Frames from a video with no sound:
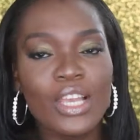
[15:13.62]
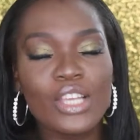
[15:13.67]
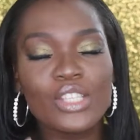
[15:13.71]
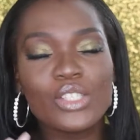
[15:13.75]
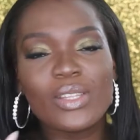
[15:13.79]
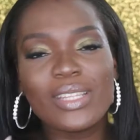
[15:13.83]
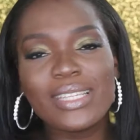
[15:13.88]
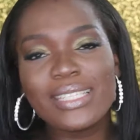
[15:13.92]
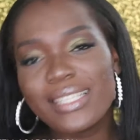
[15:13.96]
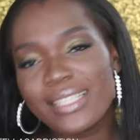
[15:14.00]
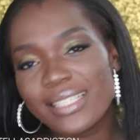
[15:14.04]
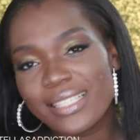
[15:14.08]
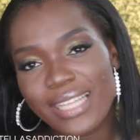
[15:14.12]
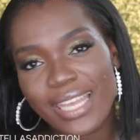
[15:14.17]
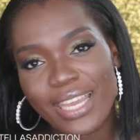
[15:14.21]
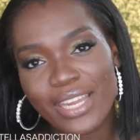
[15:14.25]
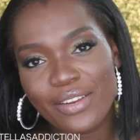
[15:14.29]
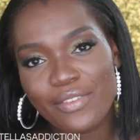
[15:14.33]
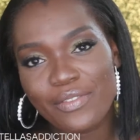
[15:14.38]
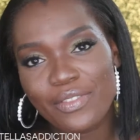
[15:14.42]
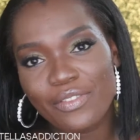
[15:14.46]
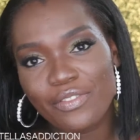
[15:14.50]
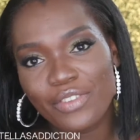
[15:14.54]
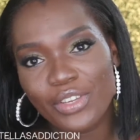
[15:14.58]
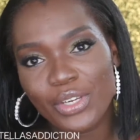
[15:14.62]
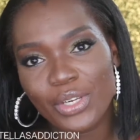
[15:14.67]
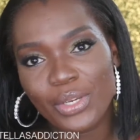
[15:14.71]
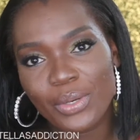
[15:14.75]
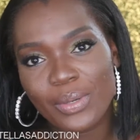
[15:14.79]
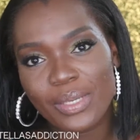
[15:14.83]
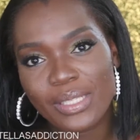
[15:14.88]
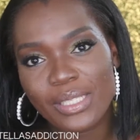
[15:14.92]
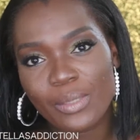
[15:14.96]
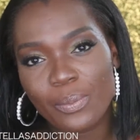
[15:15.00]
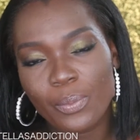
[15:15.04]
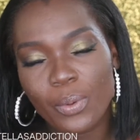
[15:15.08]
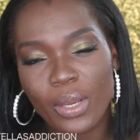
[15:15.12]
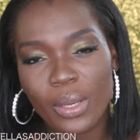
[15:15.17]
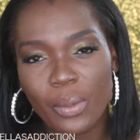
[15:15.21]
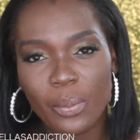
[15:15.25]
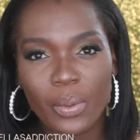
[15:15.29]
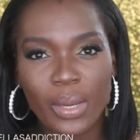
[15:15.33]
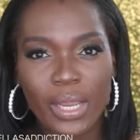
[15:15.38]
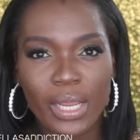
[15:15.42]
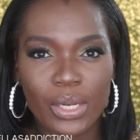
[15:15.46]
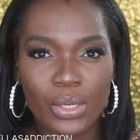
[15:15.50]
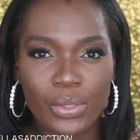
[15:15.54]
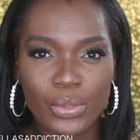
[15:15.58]
So this is the end of the video. It's the point
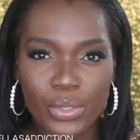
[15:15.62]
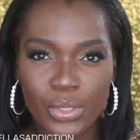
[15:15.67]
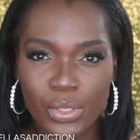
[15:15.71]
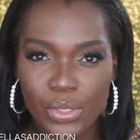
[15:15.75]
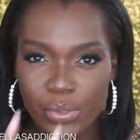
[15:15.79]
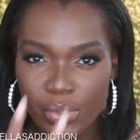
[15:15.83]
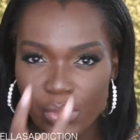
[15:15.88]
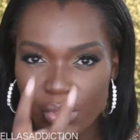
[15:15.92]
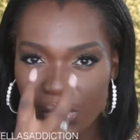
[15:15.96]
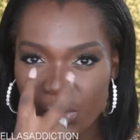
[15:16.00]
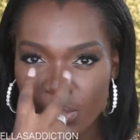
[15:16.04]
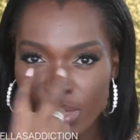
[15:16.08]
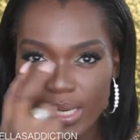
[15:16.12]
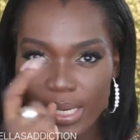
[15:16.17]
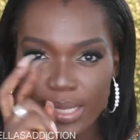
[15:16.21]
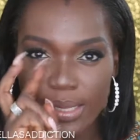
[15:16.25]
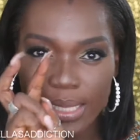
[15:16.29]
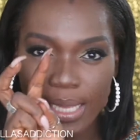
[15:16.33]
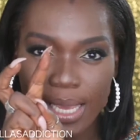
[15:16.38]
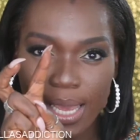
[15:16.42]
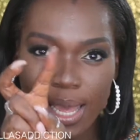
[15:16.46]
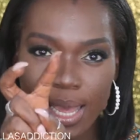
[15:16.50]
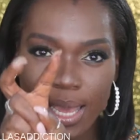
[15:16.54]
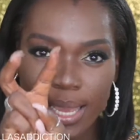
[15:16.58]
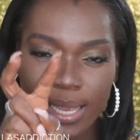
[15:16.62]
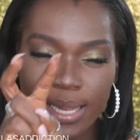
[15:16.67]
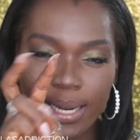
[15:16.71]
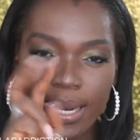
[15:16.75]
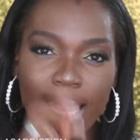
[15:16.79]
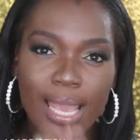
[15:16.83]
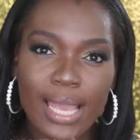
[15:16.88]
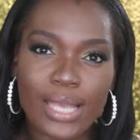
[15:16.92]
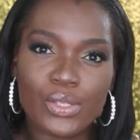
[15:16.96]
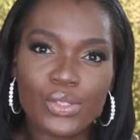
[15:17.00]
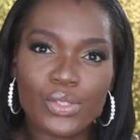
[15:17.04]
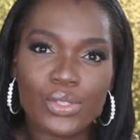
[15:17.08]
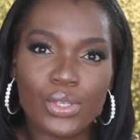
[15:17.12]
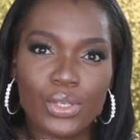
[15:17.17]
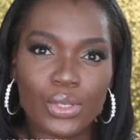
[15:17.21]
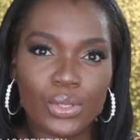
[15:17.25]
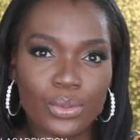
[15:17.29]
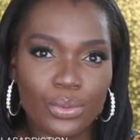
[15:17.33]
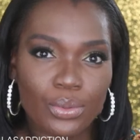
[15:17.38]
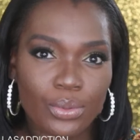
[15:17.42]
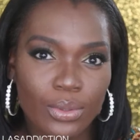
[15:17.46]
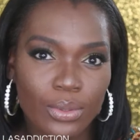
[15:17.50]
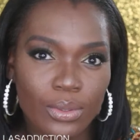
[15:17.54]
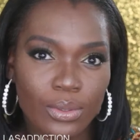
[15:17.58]
where I look you straight in the eye and ask you,
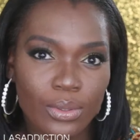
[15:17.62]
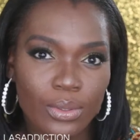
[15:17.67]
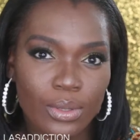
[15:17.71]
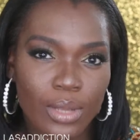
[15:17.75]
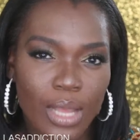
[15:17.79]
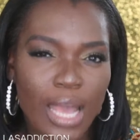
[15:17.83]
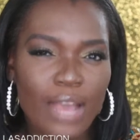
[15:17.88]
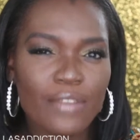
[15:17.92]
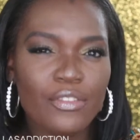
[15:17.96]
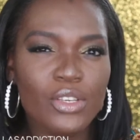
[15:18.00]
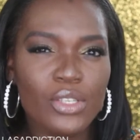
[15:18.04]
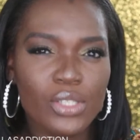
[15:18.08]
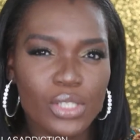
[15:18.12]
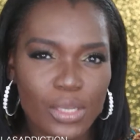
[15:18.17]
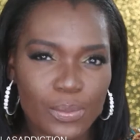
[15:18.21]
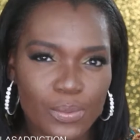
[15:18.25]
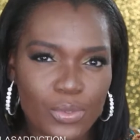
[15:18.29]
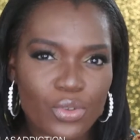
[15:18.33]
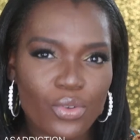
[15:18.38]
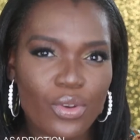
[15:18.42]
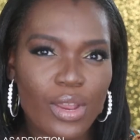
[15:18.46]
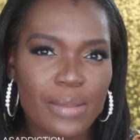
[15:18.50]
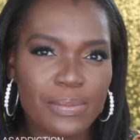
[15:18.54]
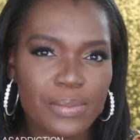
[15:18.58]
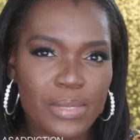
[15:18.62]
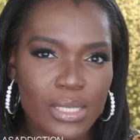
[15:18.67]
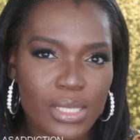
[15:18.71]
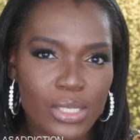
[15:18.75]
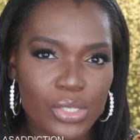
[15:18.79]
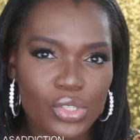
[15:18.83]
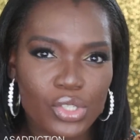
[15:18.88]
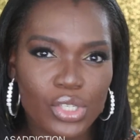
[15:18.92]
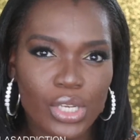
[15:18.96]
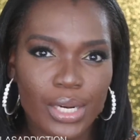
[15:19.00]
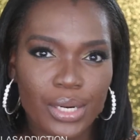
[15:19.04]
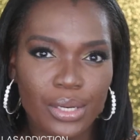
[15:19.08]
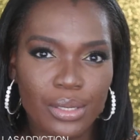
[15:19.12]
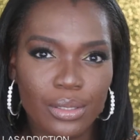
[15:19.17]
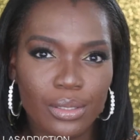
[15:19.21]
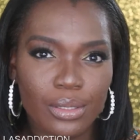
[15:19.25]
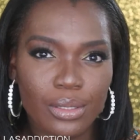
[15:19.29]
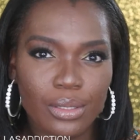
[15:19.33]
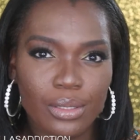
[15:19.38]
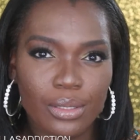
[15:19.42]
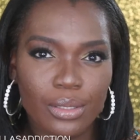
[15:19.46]
have you subscribed to this channel?